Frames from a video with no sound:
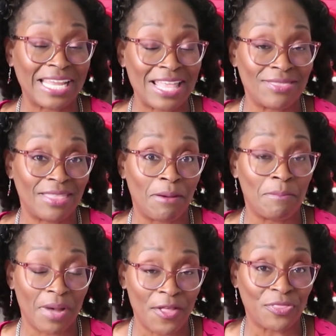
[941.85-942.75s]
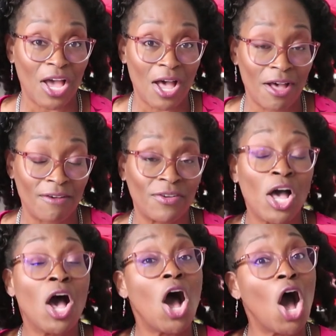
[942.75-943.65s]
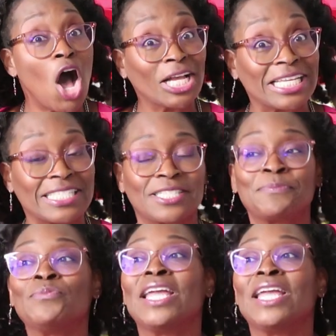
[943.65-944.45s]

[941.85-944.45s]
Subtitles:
in the month of August.